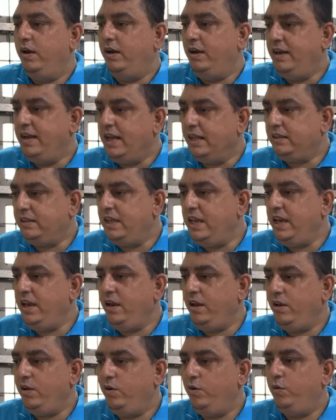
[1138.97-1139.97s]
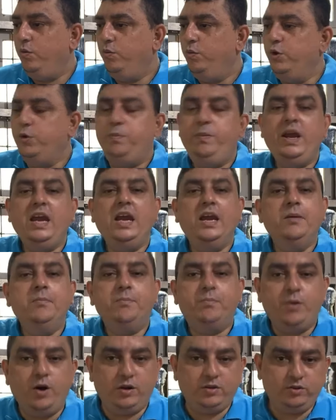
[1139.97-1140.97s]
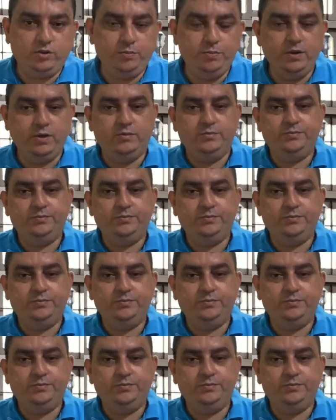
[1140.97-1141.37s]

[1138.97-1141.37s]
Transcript: nothing would be impossible